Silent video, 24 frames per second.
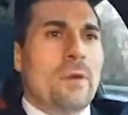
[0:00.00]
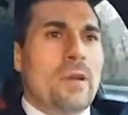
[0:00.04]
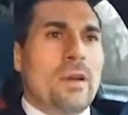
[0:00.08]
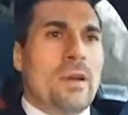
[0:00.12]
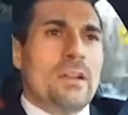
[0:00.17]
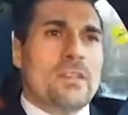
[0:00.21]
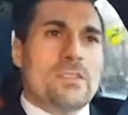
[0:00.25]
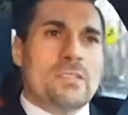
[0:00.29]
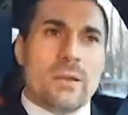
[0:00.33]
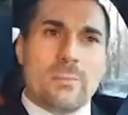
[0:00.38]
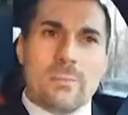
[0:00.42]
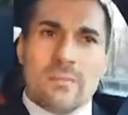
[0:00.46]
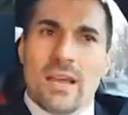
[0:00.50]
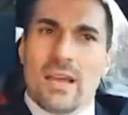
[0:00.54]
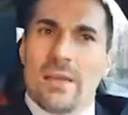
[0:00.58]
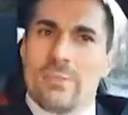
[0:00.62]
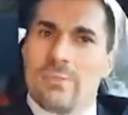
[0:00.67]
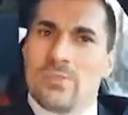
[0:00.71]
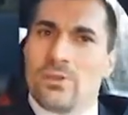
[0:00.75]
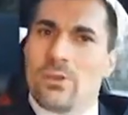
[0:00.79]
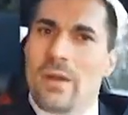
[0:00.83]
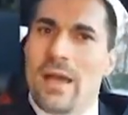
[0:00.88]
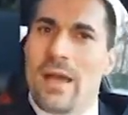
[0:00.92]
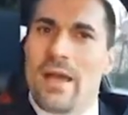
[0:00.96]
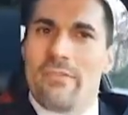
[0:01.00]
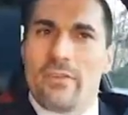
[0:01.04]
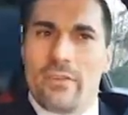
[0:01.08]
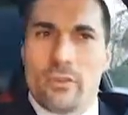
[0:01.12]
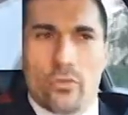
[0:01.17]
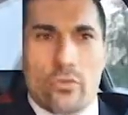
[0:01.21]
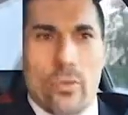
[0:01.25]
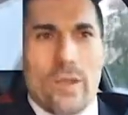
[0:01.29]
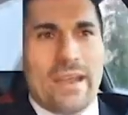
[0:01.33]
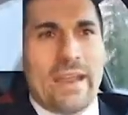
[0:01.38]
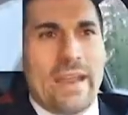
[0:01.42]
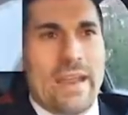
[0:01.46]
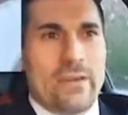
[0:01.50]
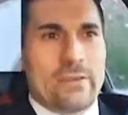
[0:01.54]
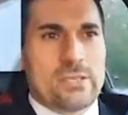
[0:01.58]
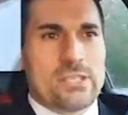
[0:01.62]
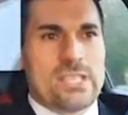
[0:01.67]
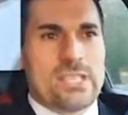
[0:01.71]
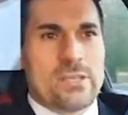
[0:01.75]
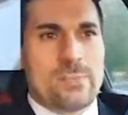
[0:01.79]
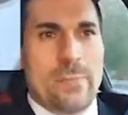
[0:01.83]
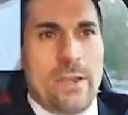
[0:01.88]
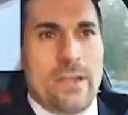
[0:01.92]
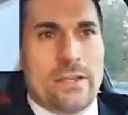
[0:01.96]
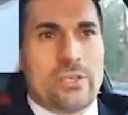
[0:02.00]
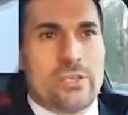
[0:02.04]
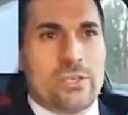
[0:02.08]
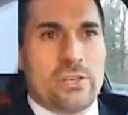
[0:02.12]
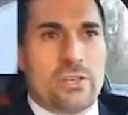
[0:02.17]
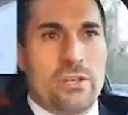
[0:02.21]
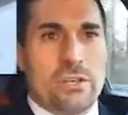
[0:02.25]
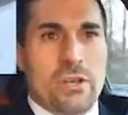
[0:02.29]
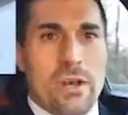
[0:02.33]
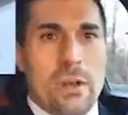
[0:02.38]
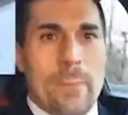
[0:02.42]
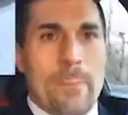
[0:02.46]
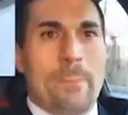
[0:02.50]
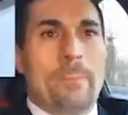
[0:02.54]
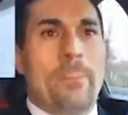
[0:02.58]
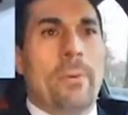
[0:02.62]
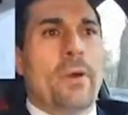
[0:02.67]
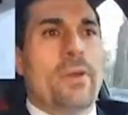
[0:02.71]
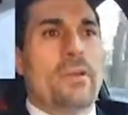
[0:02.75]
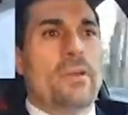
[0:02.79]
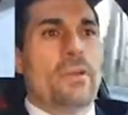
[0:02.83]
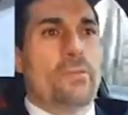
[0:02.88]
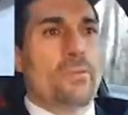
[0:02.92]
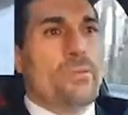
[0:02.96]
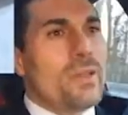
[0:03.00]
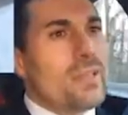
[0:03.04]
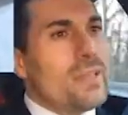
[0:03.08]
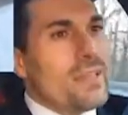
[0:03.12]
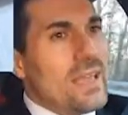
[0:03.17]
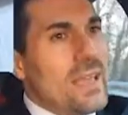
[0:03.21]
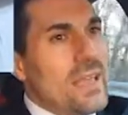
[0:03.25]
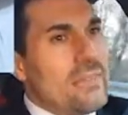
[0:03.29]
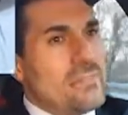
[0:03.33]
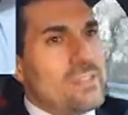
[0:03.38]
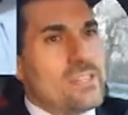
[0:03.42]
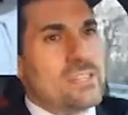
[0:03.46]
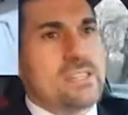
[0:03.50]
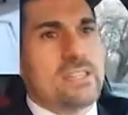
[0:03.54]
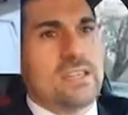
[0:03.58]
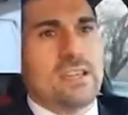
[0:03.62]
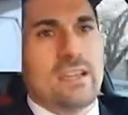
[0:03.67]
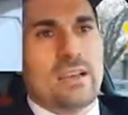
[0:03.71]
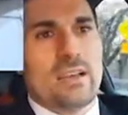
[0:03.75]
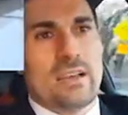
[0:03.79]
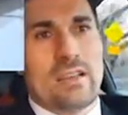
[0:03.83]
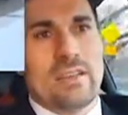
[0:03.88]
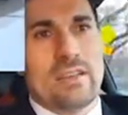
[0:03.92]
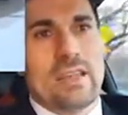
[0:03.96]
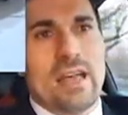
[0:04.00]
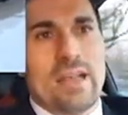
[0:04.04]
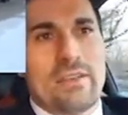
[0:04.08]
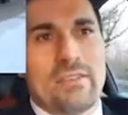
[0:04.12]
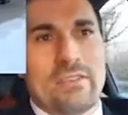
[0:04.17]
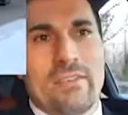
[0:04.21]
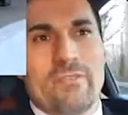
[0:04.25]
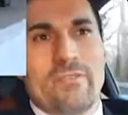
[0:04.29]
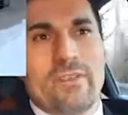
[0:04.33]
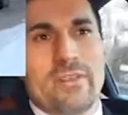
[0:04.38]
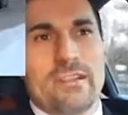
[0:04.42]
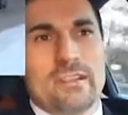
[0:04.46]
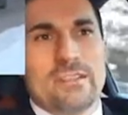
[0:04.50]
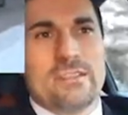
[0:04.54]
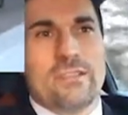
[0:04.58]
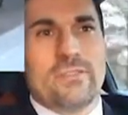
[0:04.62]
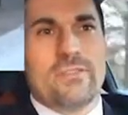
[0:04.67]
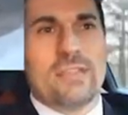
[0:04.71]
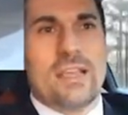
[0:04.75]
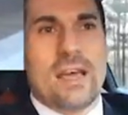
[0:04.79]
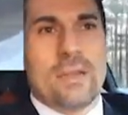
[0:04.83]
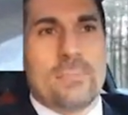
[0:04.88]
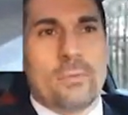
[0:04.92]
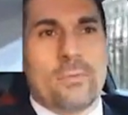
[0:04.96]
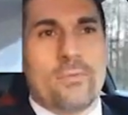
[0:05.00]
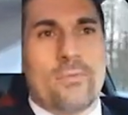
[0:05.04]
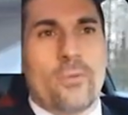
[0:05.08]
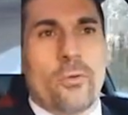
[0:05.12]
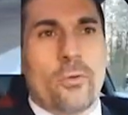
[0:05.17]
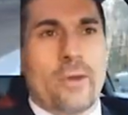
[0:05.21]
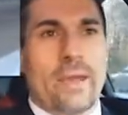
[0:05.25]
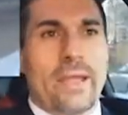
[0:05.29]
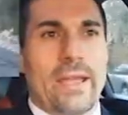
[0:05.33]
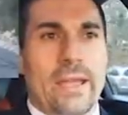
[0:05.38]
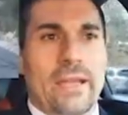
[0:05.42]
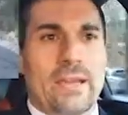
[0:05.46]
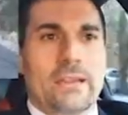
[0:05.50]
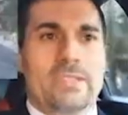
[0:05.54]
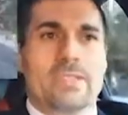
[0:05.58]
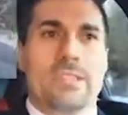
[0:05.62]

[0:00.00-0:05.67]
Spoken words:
Sometimes you'll have a great air suspension, but you really have to see a lot of evidence of that beforehand.